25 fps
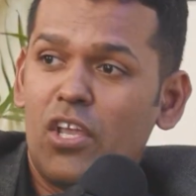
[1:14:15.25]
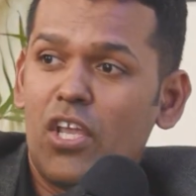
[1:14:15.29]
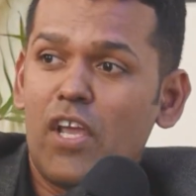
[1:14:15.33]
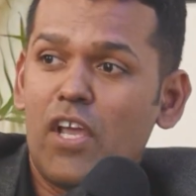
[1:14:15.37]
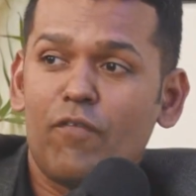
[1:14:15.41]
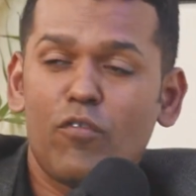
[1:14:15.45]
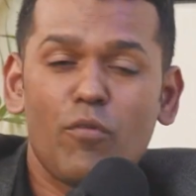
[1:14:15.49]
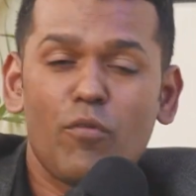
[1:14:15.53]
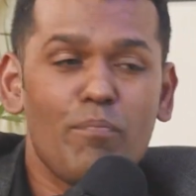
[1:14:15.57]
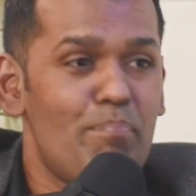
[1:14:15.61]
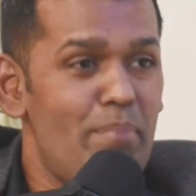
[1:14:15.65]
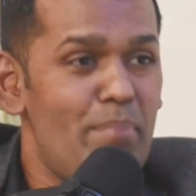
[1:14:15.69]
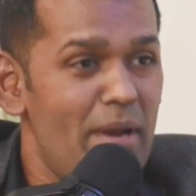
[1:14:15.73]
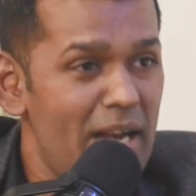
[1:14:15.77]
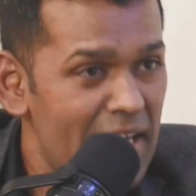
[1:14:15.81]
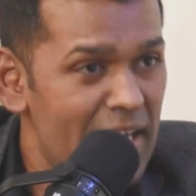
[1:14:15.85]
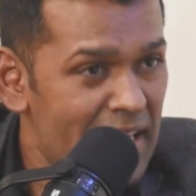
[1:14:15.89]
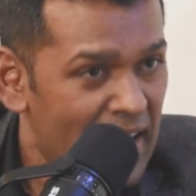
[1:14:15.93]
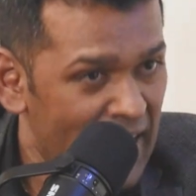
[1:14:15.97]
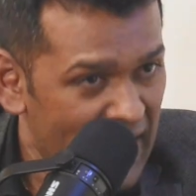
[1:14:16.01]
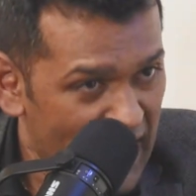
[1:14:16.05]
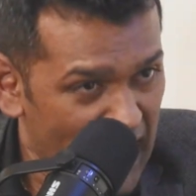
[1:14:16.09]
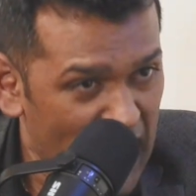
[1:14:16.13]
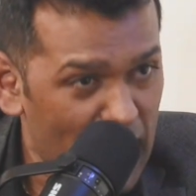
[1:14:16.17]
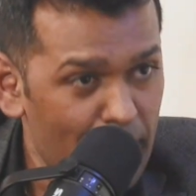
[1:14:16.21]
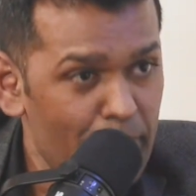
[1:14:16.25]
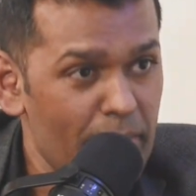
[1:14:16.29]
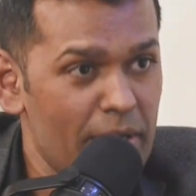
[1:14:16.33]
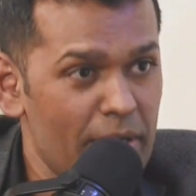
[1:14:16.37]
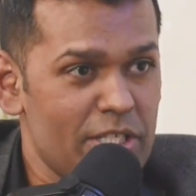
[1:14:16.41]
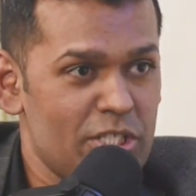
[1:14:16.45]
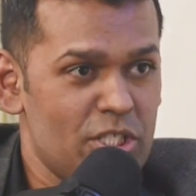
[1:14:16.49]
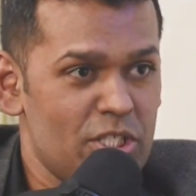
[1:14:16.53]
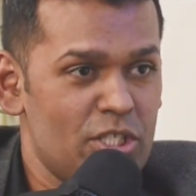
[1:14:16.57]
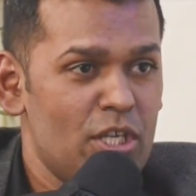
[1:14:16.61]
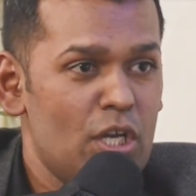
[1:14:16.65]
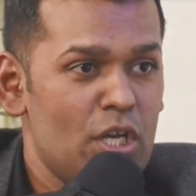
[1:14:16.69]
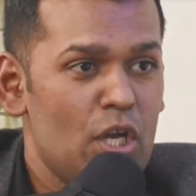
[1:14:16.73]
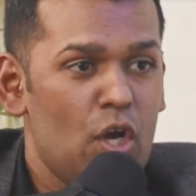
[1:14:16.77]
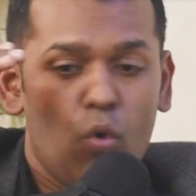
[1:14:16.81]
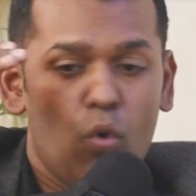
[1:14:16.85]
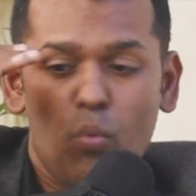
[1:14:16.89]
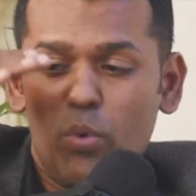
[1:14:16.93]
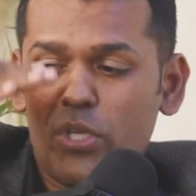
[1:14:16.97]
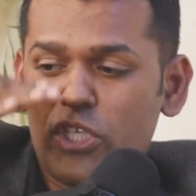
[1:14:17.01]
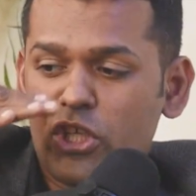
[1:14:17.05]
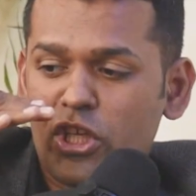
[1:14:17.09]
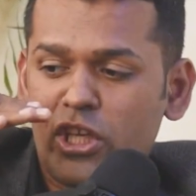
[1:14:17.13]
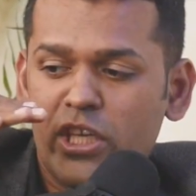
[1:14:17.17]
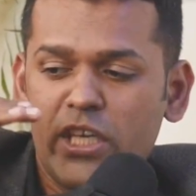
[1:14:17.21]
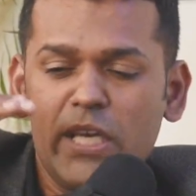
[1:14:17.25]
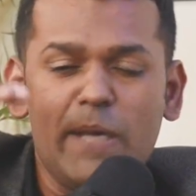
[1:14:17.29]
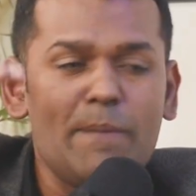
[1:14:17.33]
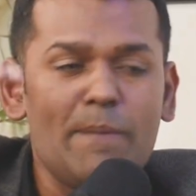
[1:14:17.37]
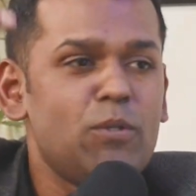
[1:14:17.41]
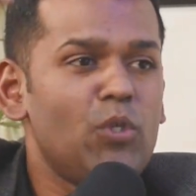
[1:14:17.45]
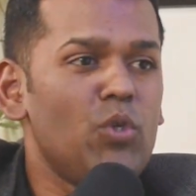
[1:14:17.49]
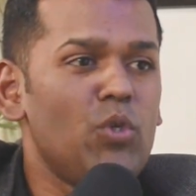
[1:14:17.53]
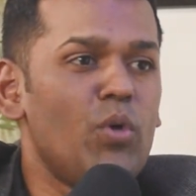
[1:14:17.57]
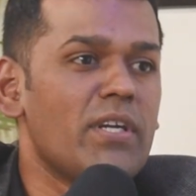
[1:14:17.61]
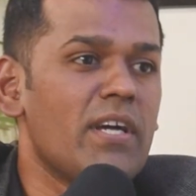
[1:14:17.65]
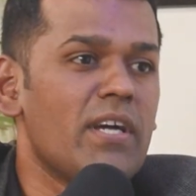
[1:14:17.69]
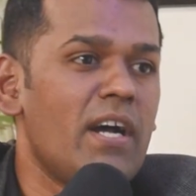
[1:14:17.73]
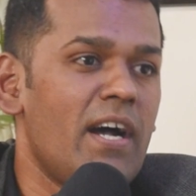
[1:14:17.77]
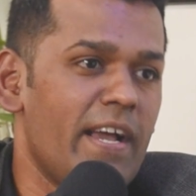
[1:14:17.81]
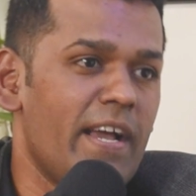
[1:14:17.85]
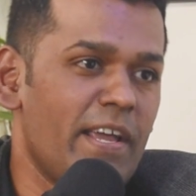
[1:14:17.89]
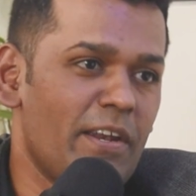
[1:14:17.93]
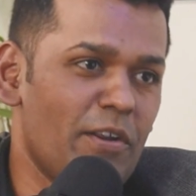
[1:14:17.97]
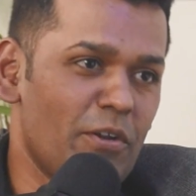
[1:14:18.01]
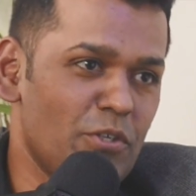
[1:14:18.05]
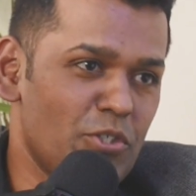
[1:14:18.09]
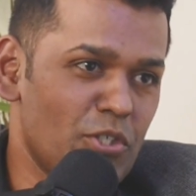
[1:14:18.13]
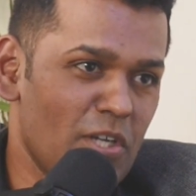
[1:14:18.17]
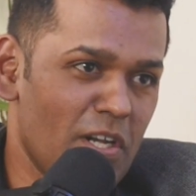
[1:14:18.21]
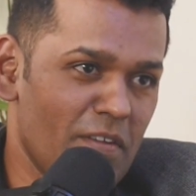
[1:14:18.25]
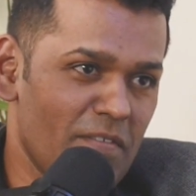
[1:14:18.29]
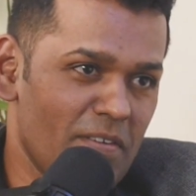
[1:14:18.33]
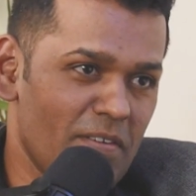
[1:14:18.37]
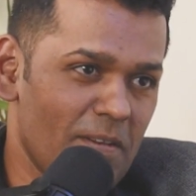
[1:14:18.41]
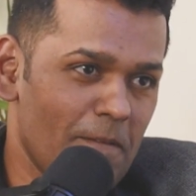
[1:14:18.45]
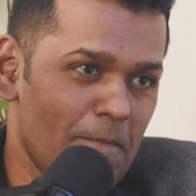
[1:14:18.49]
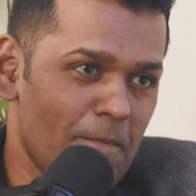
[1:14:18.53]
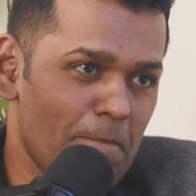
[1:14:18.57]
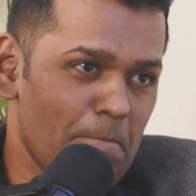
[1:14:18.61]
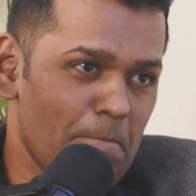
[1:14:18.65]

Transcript: You have to build habits which keeps you at a higher energy level.